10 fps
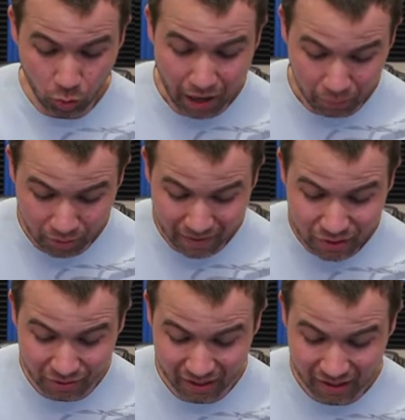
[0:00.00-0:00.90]
Oh crap, what am I
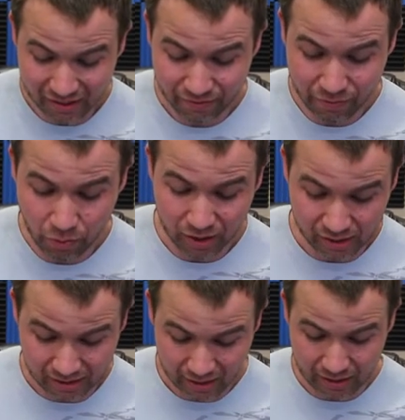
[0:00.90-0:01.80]
doing?
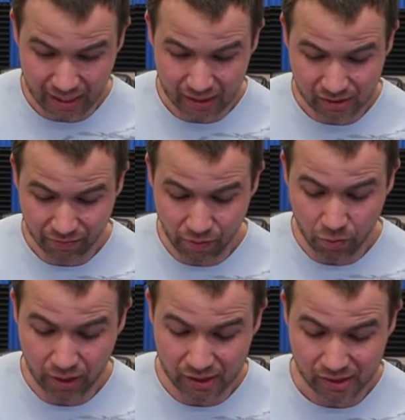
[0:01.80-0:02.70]
Focus, kids,
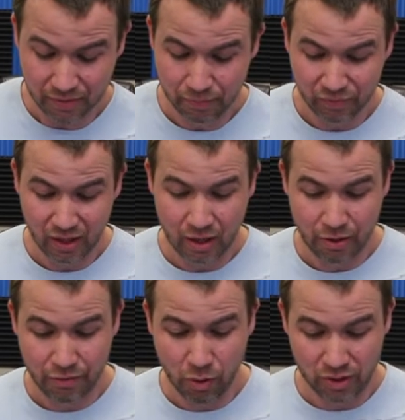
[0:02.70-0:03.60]
focus.
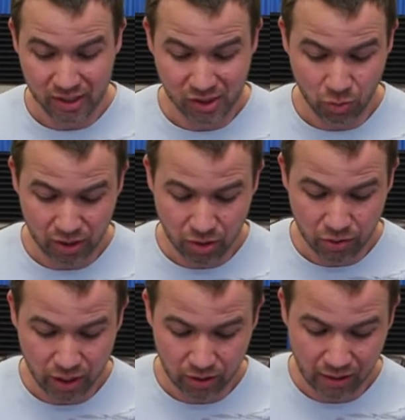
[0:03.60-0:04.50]
Focus, so we're gonna
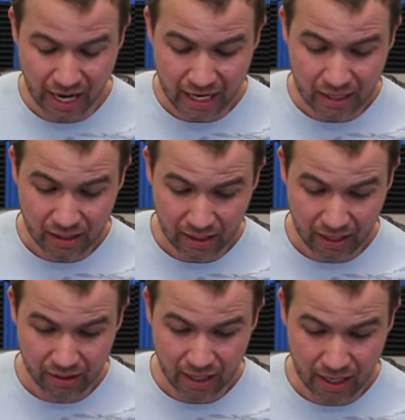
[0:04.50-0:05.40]
go the other lane,
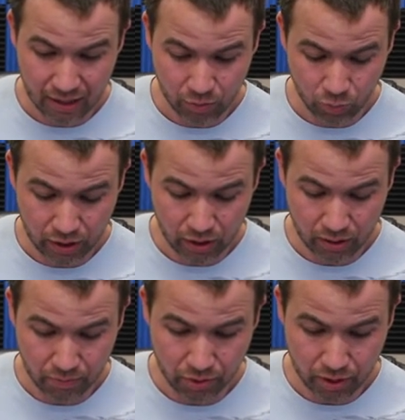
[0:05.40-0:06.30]
and then we are
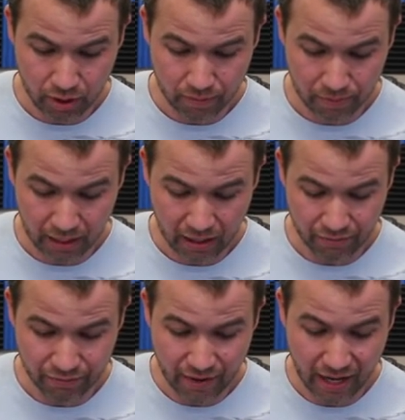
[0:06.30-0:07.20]
gonna put up a
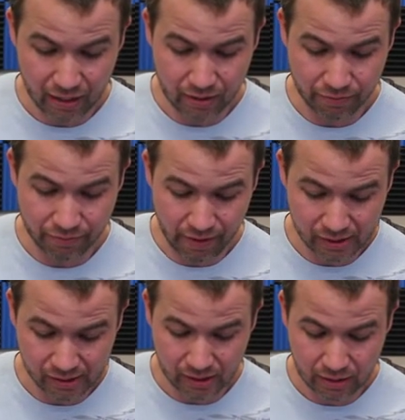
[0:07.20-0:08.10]
fatty
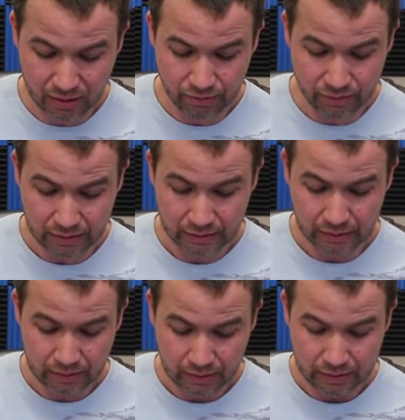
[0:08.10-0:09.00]
defensive
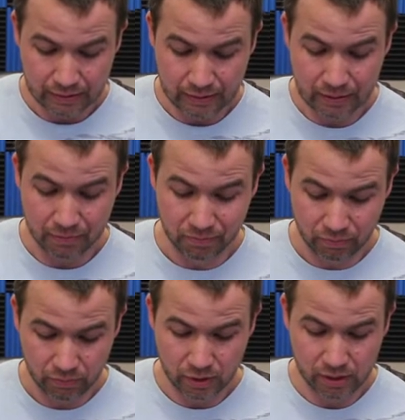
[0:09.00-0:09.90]
um,
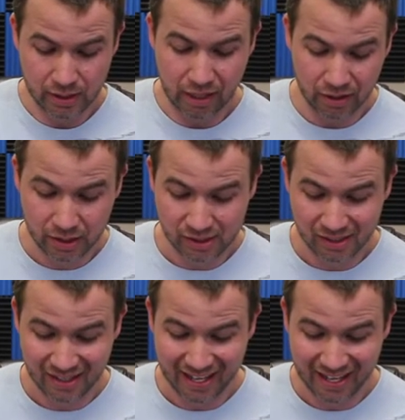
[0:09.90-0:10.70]
skeletons.